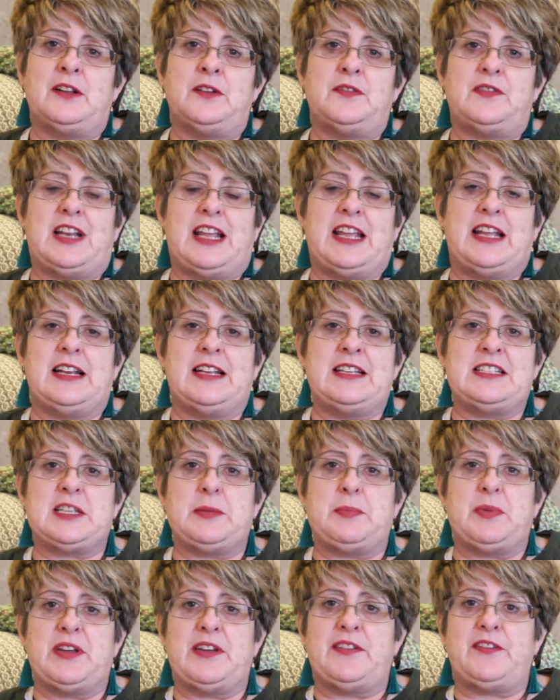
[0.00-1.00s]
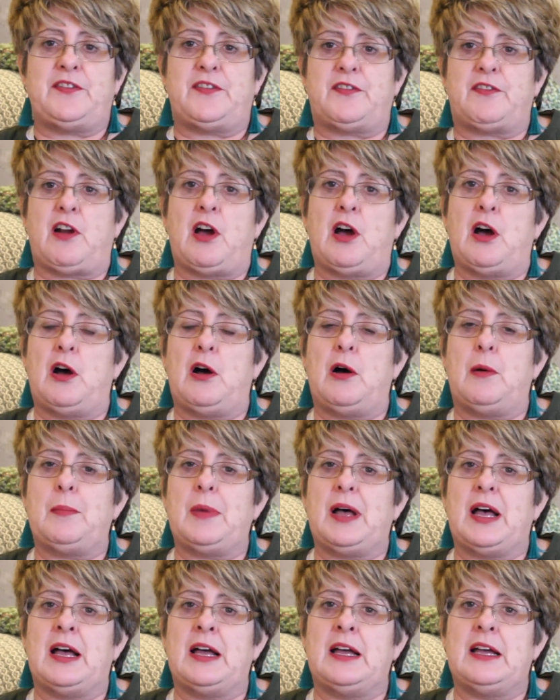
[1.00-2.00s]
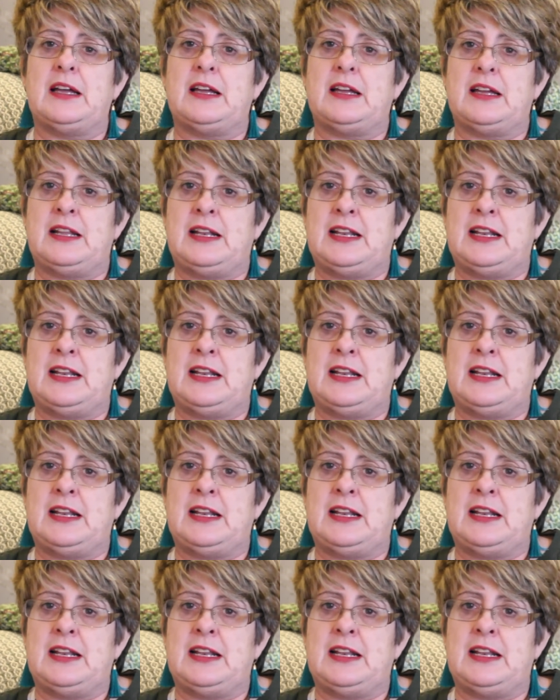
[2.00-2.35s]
lovely Elizabeth from uh,